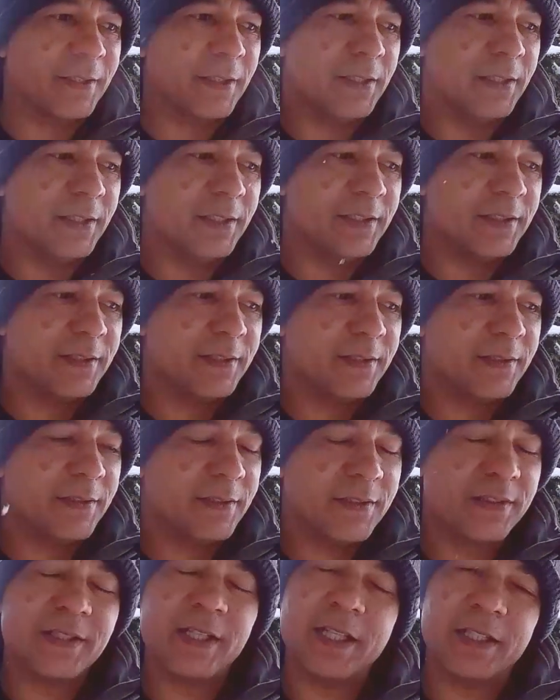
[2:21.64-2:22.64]

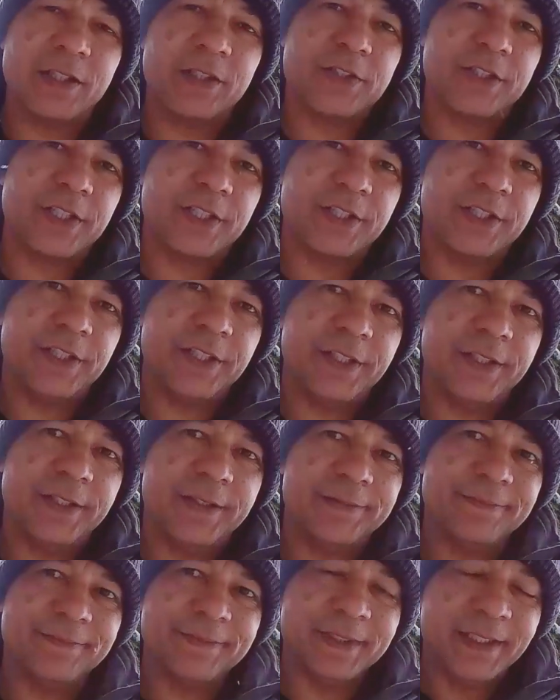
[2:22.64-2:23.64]
It's not looking good,
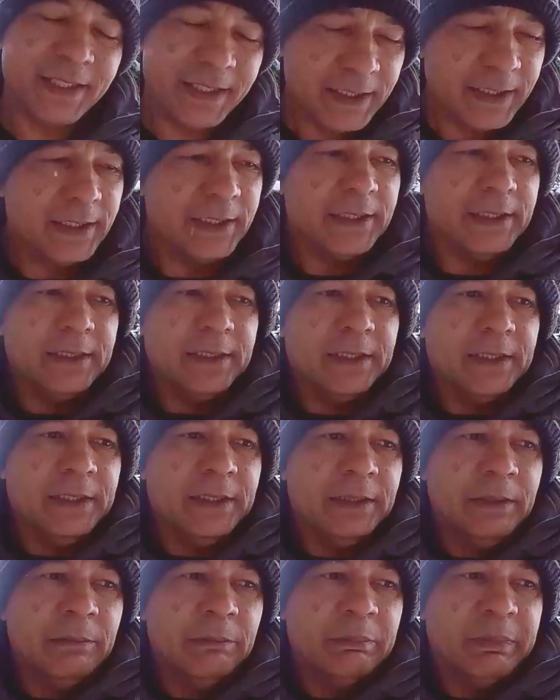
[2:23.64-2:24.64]

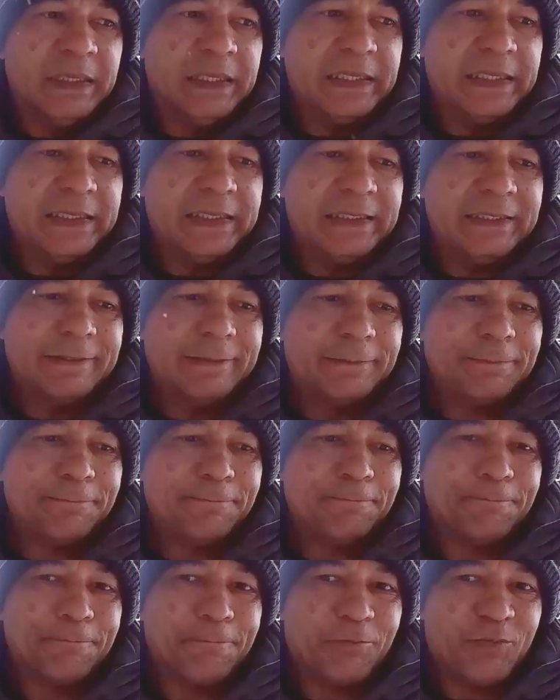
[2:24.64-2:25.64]
but
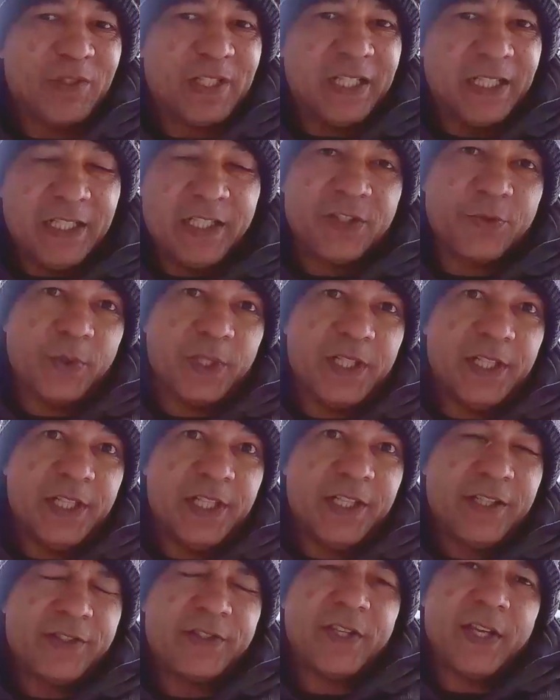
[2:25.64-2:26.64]
it is what it
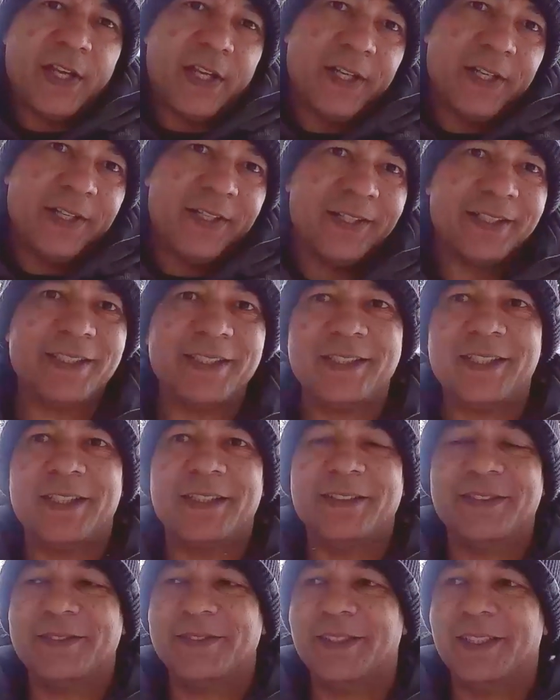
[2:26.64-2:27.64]
is.
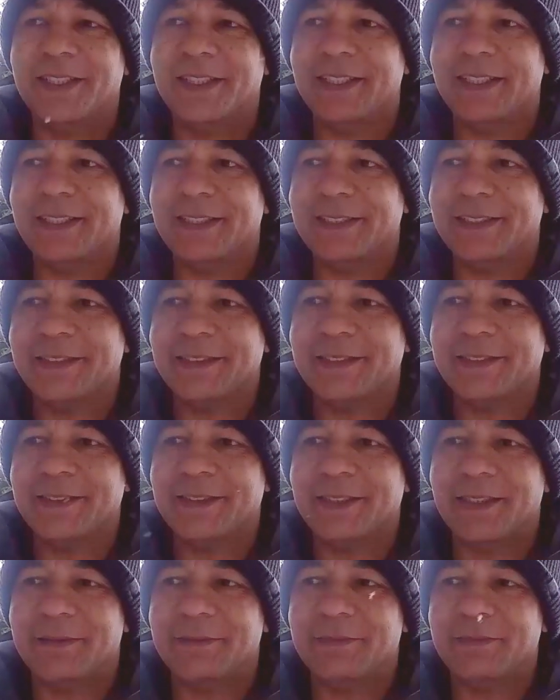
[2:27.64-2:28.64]

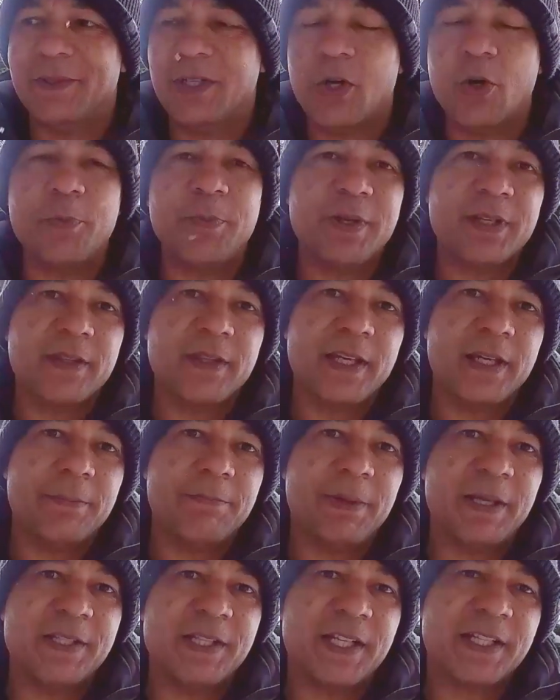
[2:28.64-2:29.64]
I'm hoping that
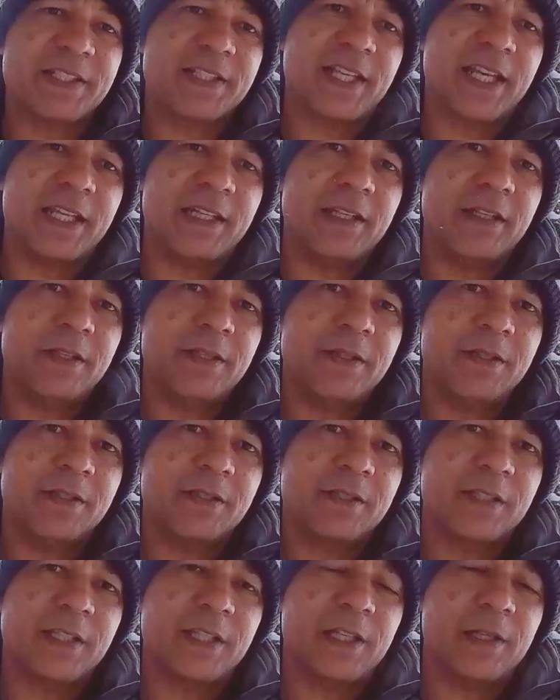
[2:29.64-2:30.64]
PENTAX Canada
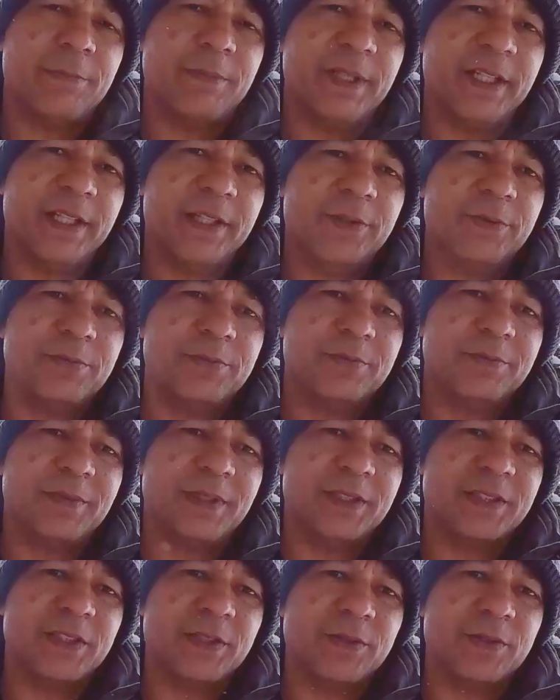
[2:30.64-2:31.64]
can help me out.
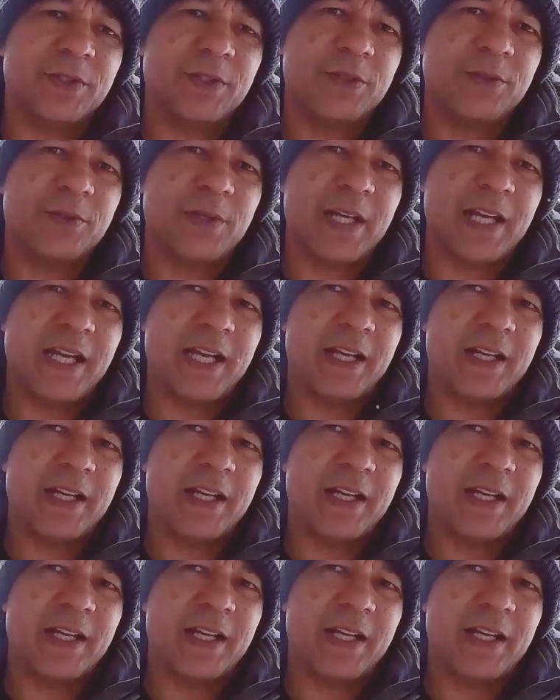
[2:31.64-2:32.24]
Don't know